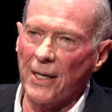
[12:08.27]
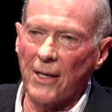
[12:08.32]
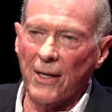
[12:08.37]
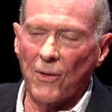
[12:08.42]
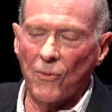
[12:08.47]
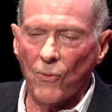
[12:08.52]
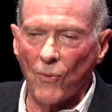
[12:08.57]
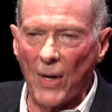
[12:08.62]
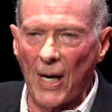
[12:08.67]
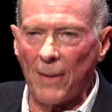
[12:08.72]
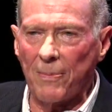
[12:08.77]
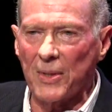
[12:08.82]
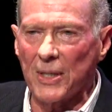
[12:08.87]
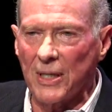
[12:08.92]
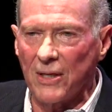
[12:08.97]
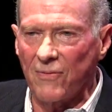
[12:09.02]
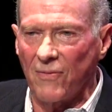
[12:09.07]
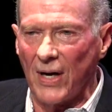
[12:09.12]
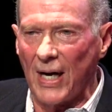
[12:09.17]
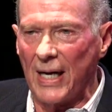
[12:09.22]
a rapidly
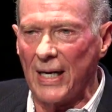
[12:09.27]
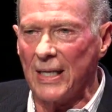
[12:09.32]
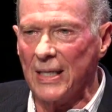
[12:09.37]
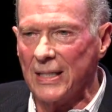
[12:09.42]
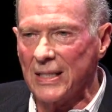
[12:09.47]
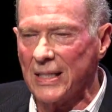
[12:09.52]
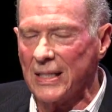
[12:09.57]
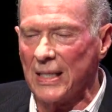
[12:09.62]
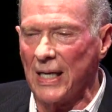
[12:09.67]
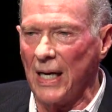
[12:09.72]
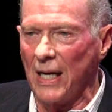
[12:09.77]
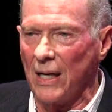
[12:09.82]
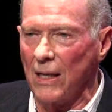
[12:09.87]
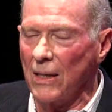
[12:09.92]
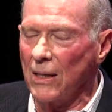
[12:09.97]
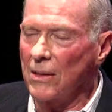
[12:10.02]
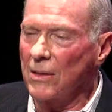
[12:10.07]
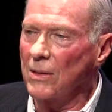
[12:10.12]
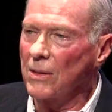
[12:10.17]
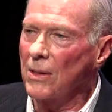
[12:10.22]
dividing cell,